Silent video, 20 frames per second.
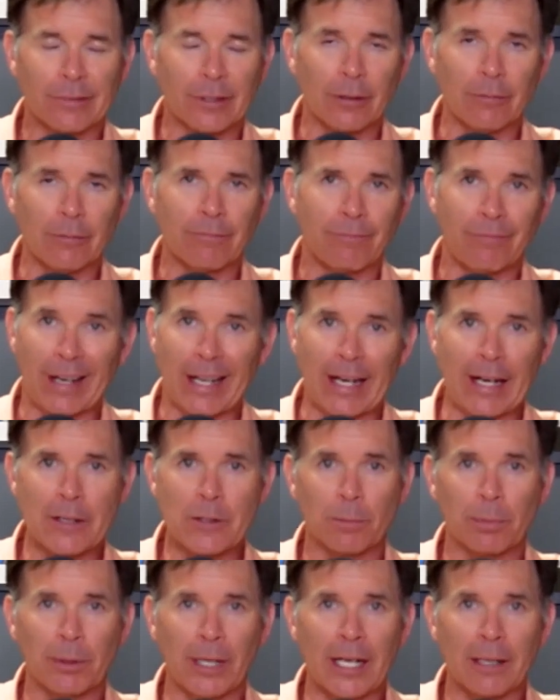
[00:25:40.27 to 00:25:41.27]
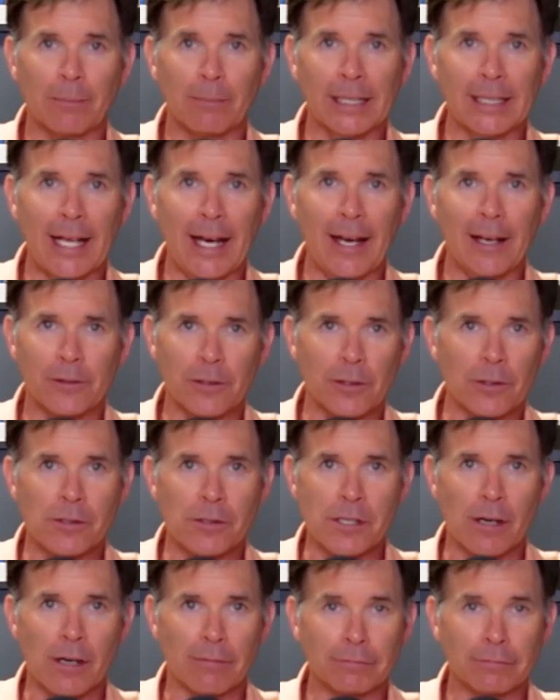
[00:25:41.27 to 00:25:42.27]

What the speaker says: Go financial planning by lying to yourself.